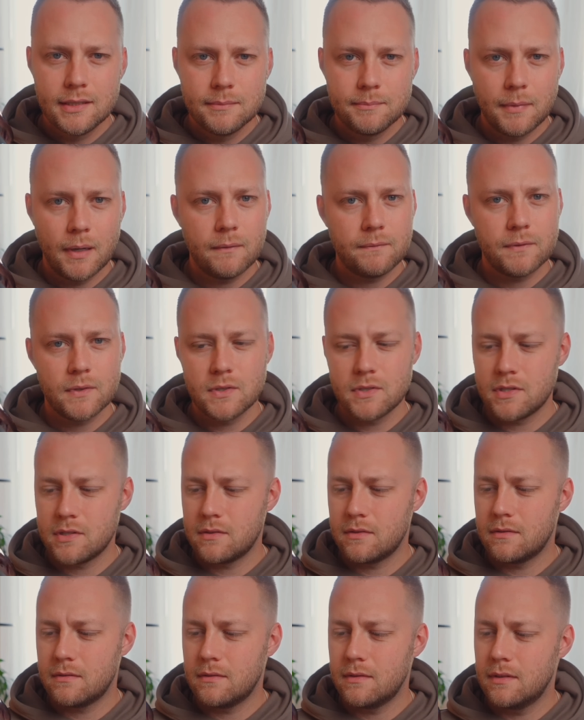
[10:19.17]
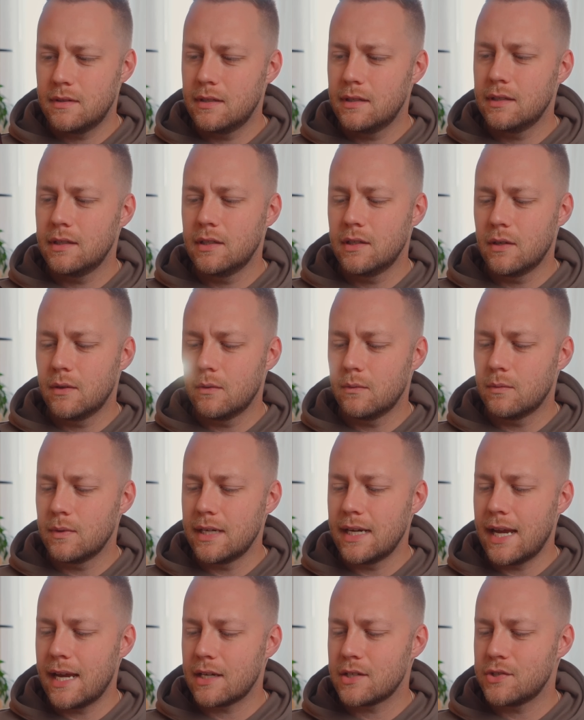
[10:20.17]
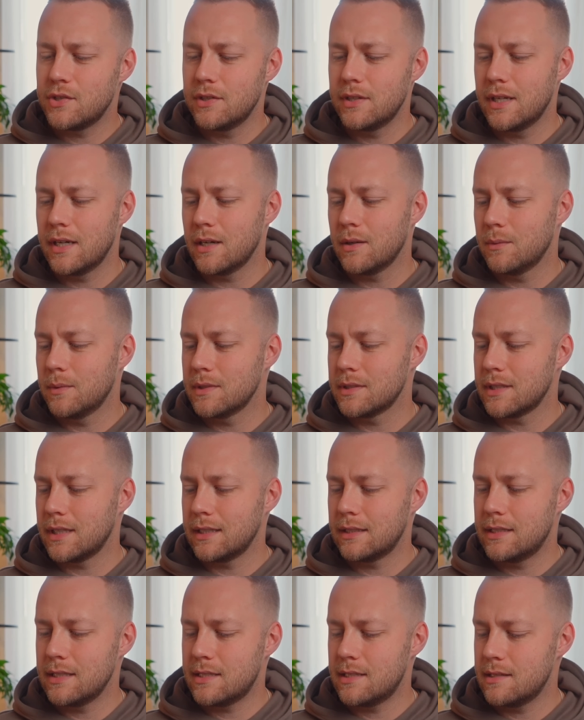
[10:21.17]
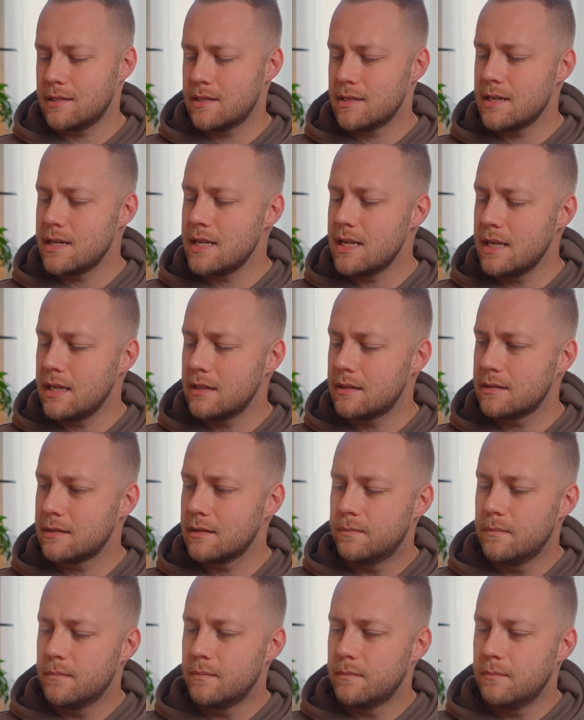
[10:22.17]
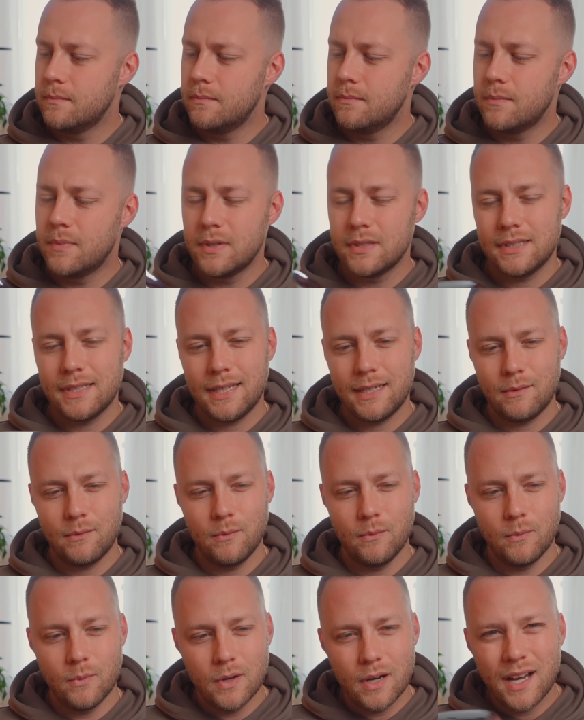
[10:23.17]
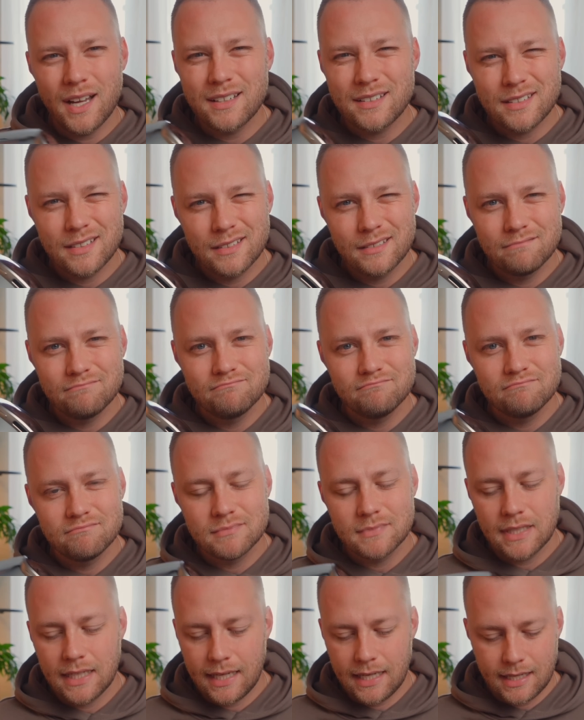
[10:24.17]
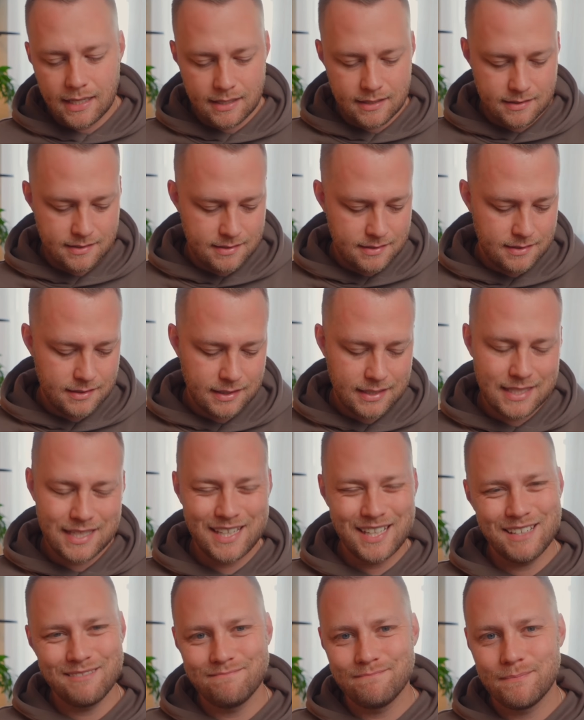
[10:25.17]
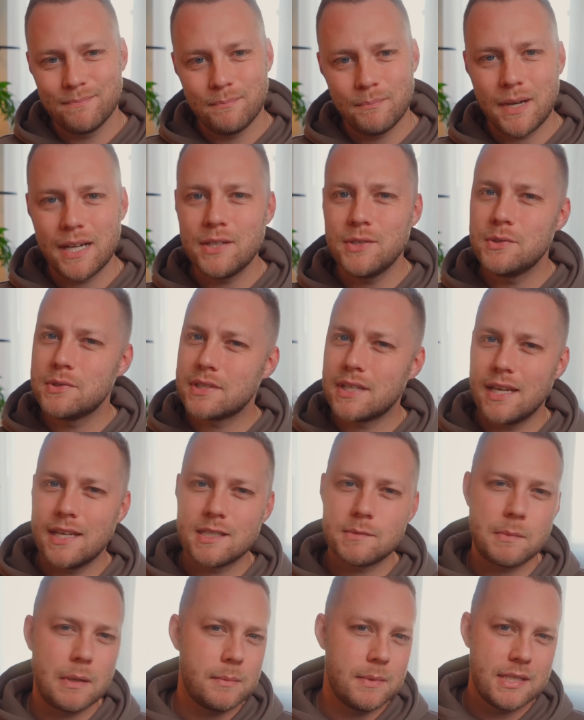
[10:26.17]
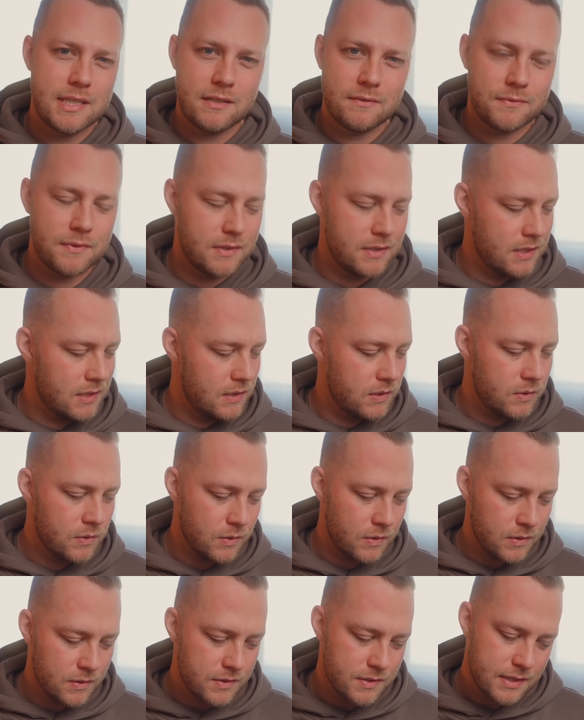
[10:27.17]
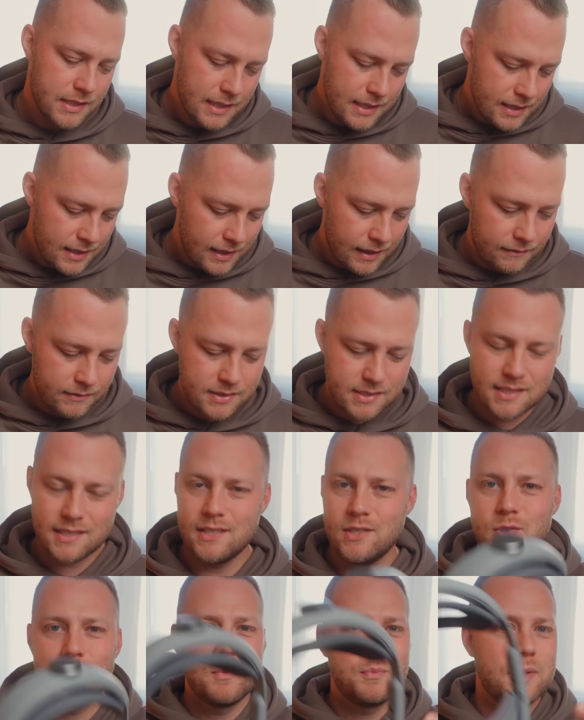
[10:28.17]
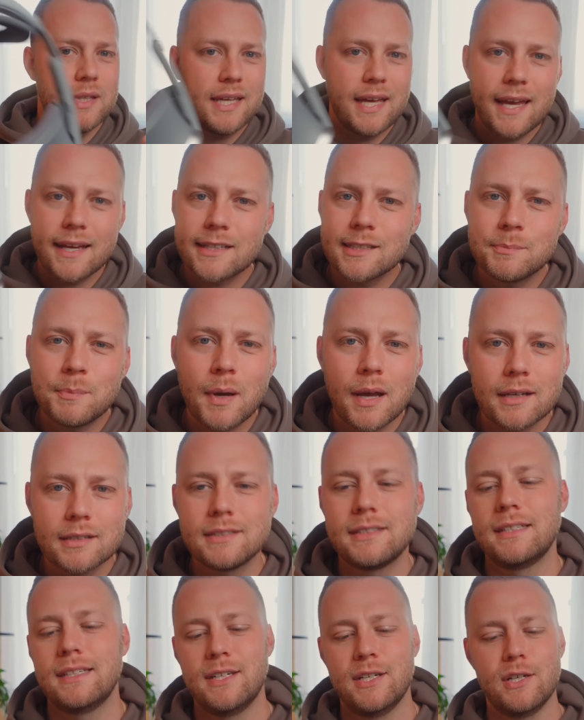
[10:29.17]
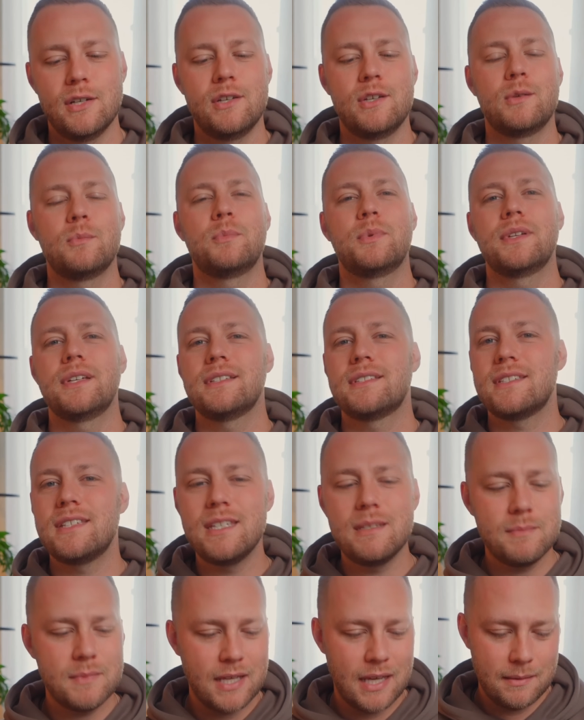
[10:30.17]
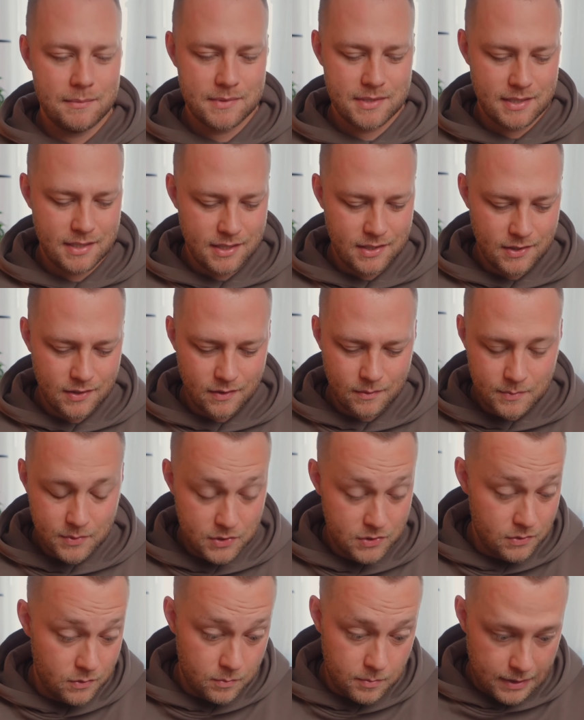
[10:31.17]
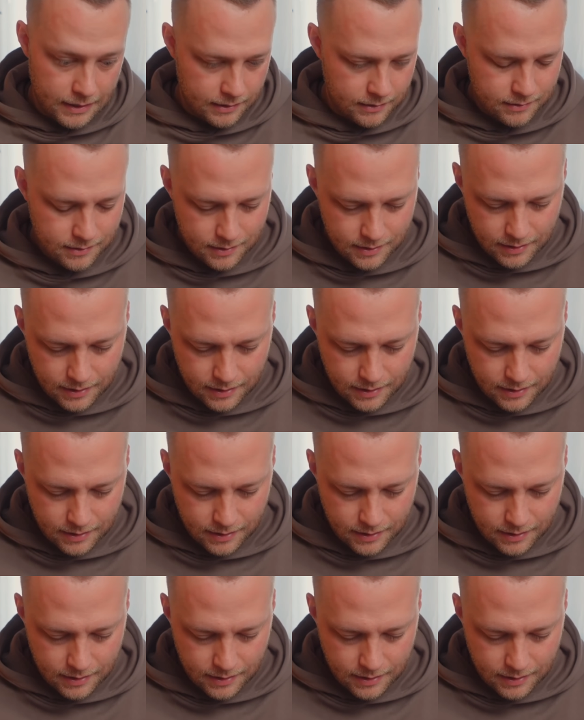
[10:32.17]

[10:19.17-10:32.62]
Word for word: My first, you know, reaction there was like, this is neat, but like what? And again, my use case might be different than yours. Obviously, you can play Xbox in here, you can play Steam games in here, I'm assuming.